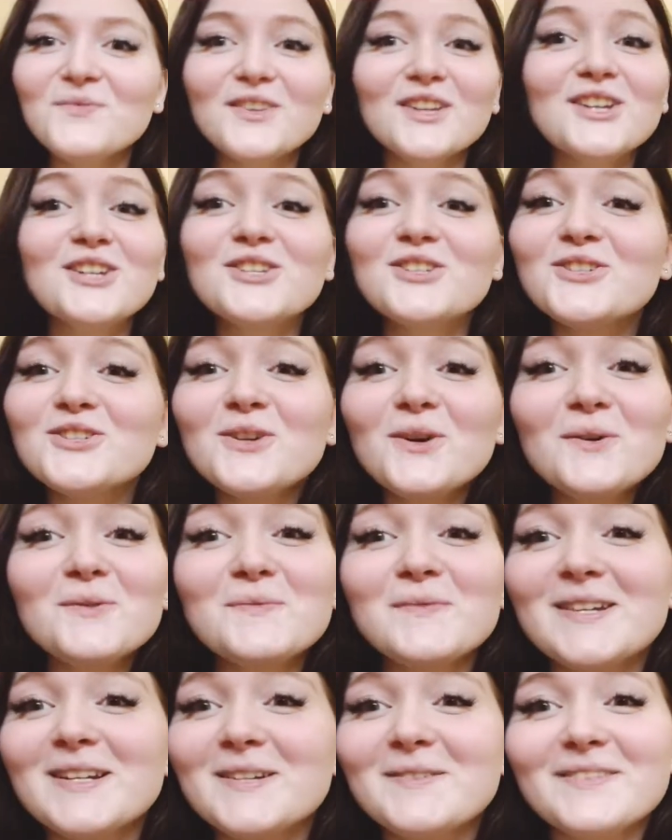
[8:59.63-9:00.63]
He's so
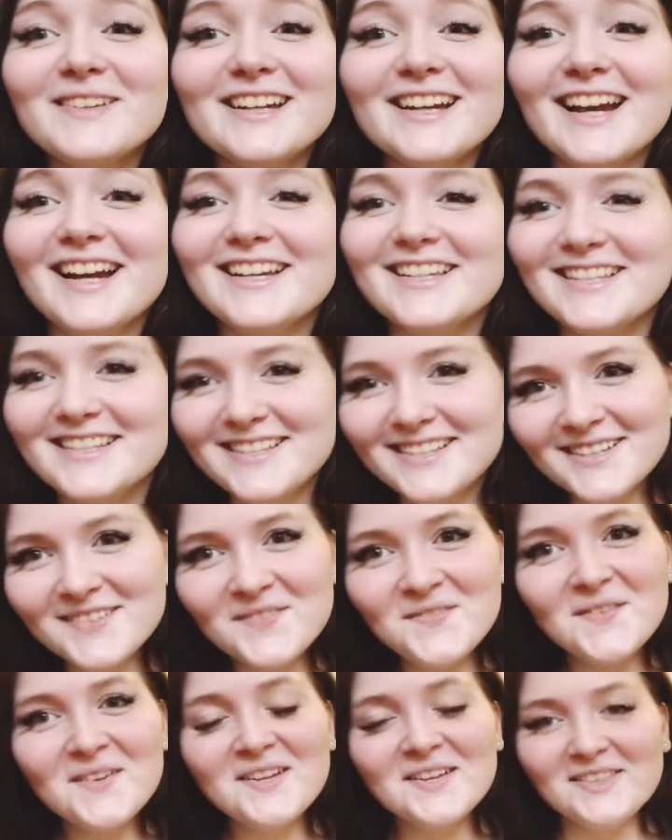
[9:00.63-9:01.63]
mean to me, guys.
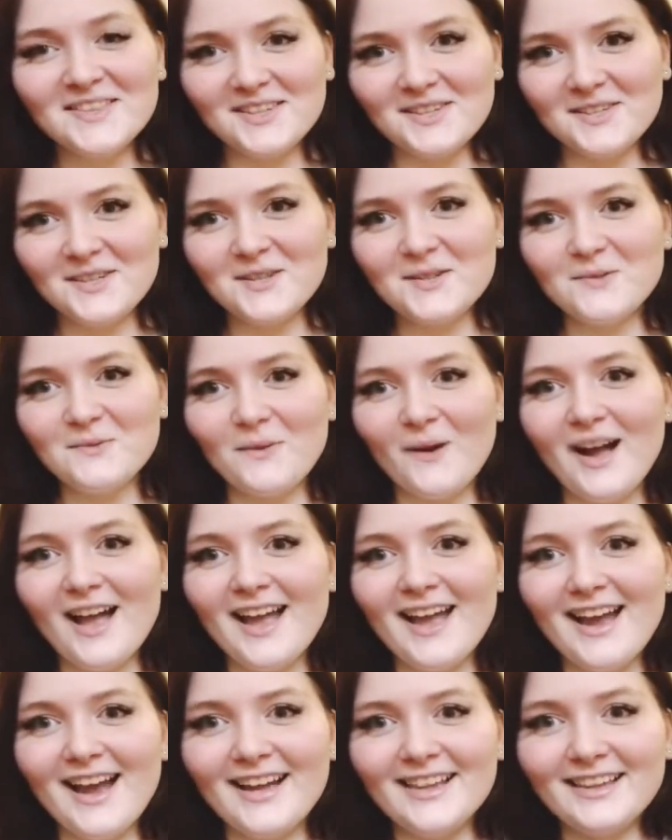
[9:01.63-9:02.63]
This is
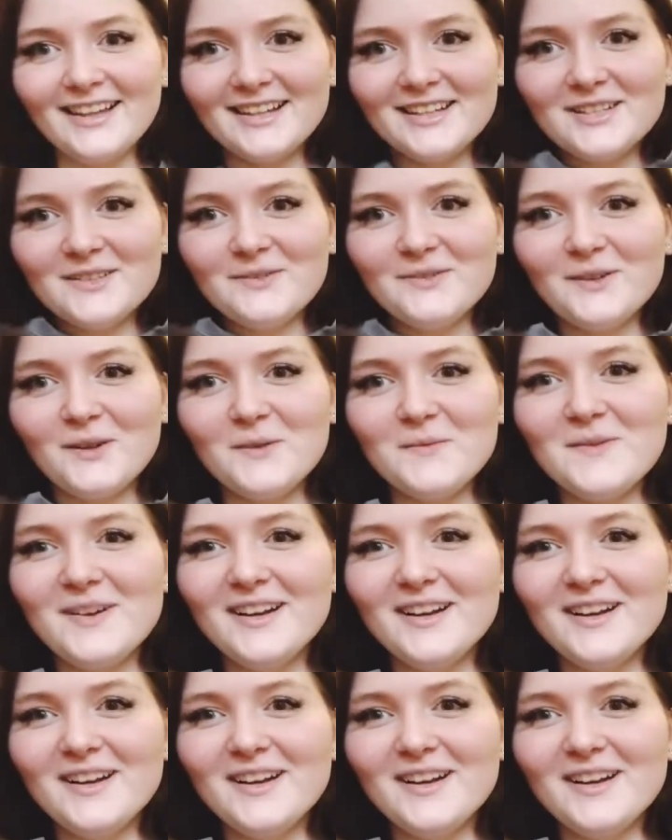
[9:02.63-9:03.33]
why I like to film.